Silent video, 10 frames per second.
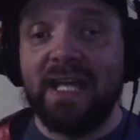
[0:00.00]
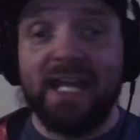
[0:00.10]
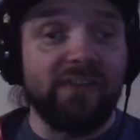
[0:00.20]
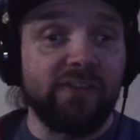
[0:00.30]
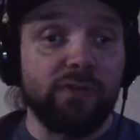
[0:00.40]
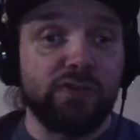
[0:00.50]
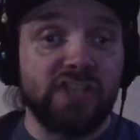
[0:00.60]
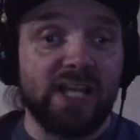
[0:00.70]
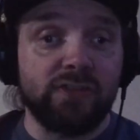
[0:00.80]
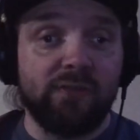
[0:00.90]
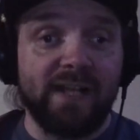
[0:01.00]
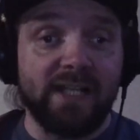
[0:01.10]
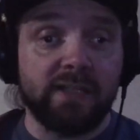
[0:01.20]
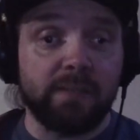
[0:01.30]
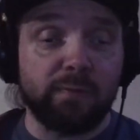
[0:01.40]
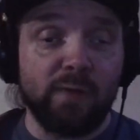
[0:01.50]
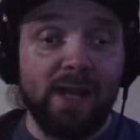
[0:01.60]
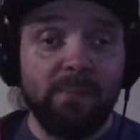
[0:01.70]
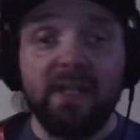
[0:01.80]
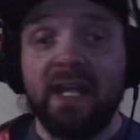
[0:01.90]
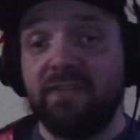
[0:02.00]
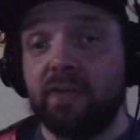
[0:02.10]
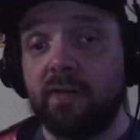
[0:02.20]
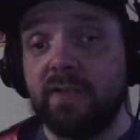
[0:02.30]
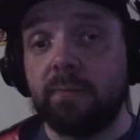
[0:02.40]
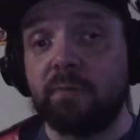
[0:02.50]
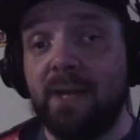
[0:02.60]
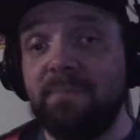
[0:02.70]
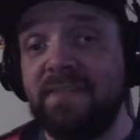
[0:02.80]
If you're new to the channel, don't forget to subscribe. If you're already subscribed,